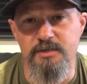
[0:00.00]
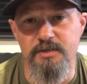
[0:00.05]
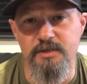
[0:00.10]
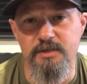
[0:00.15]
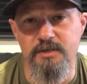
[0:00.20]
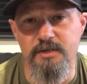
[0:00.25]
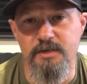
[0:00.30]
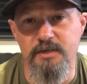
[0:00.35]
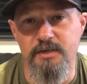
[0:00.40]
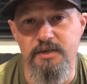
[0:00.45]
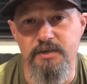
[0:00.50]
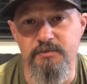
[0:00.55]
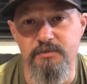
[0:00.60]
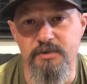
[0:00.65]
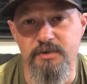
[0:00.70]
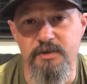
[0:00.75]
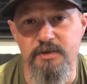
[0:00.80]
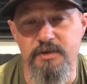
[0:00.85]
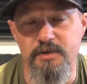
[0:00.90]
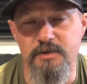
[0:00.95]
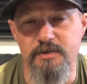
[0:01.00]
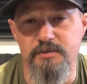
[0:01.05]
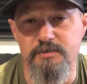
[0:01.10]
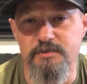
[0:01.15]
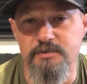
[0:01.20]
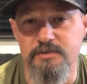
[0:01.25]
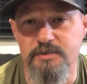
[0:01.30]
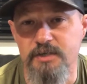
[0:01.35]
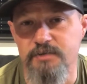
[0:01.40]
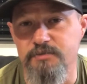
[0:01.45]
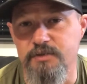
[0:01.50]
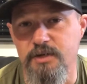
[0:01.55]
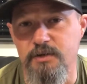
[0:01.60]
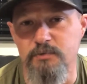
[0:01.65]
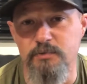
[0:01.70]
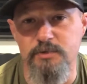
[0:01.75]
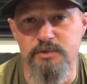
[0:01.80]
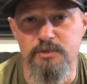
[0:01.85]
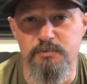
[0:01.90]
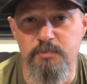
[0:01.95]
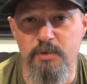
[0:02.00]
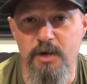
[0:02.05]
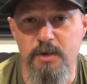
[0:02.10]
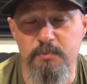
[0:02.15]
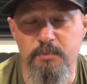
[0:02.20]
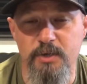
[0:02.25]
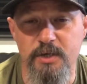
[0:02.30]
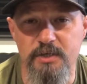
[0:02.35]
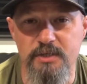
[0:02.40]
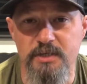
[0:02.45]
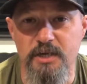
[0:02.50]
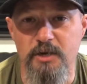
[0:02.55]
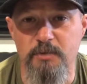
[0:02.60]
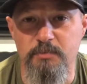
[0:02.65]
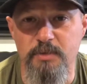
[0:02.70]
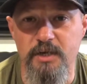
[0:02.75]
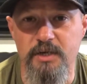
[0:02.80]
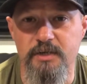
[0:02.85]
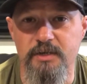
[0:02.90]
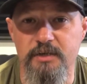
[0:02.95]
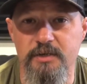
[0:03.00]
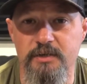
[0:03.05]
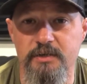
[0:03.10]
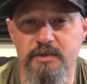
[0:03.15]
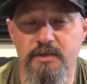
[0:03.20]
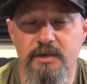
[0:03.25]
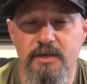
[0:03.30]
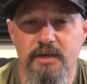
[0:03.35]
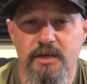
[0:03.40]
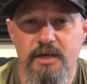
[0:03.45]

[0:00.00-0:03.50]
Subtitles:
and everything else, and I've got one spot picked out back here,